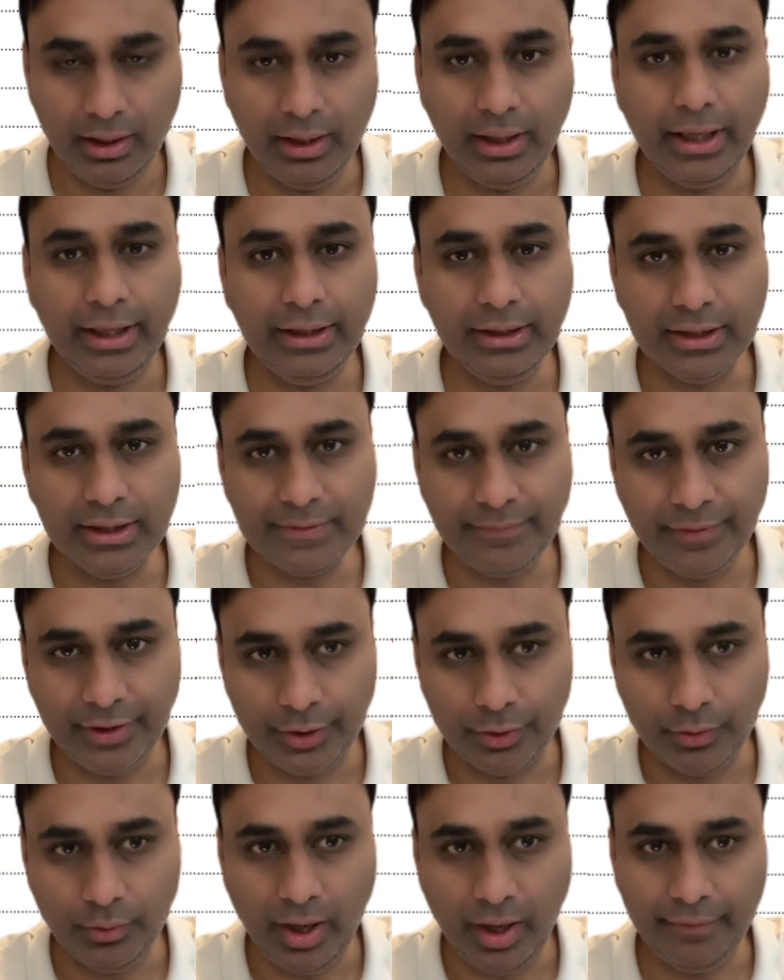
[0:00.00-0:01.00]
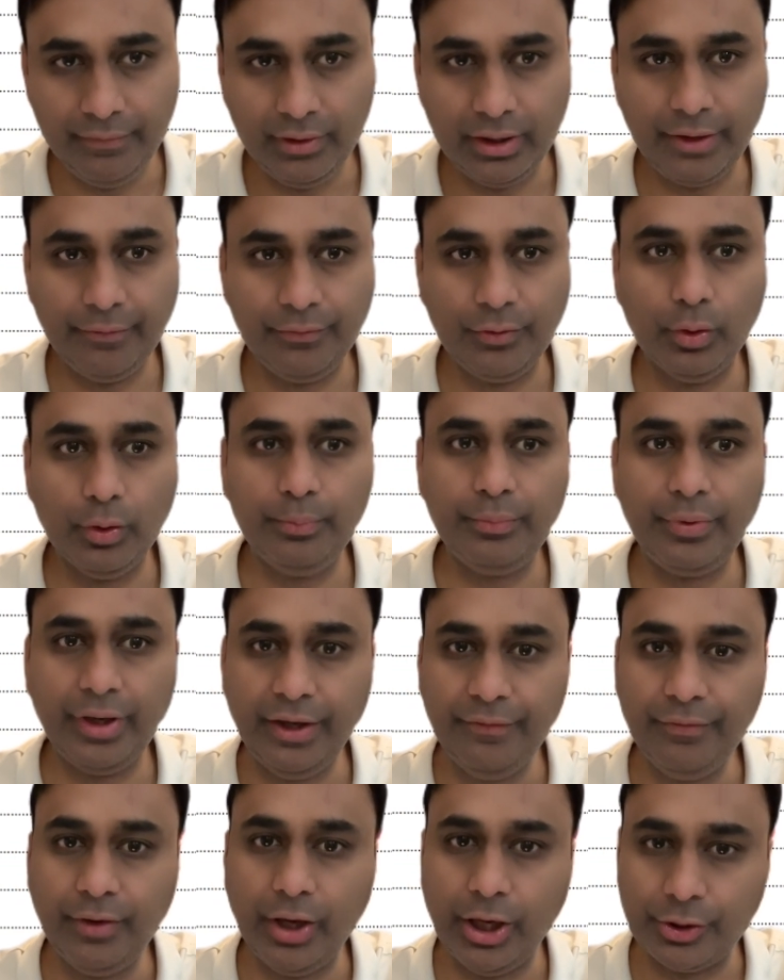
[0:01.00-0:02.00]
In this video, I will give you a
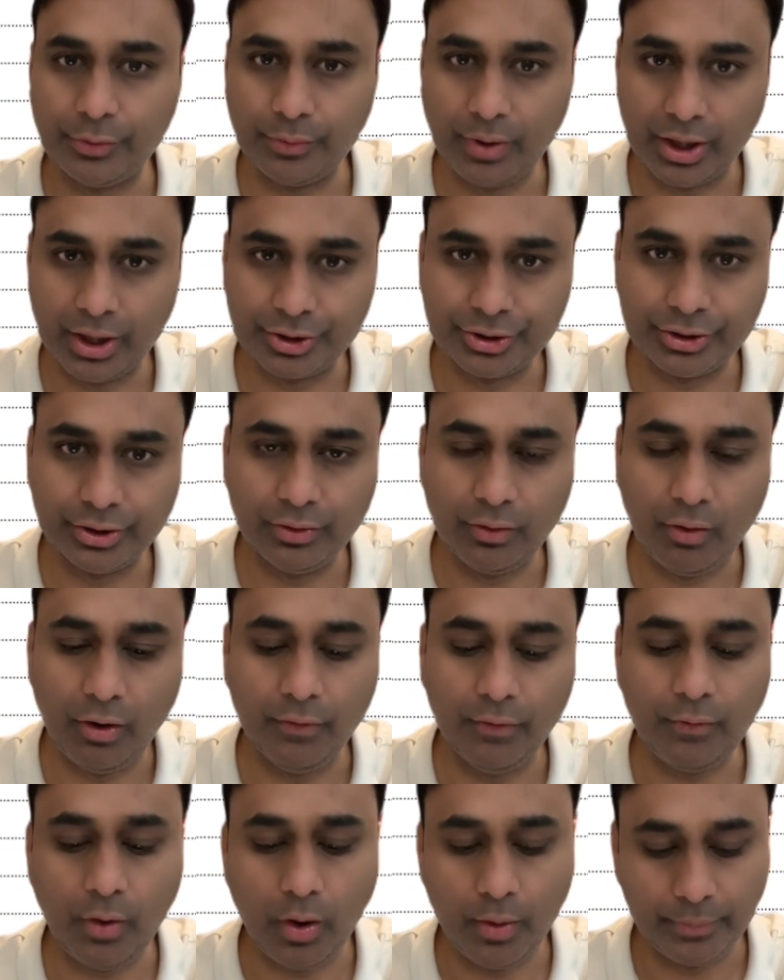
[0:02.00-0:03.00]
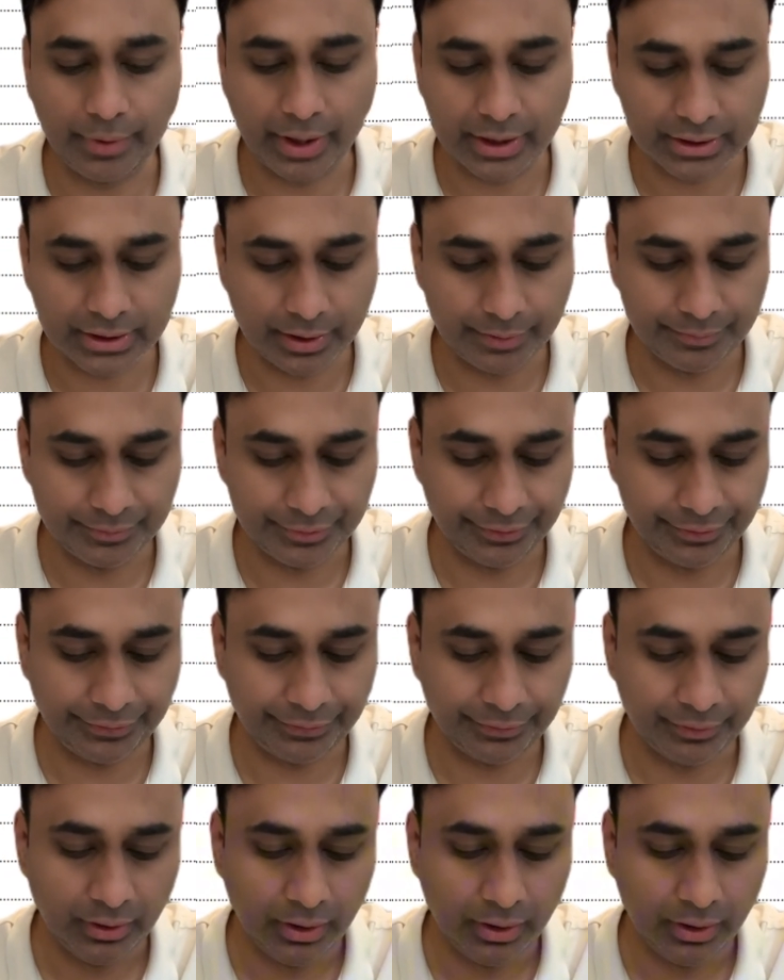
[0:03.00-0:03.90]
brief introduction of complex numbers.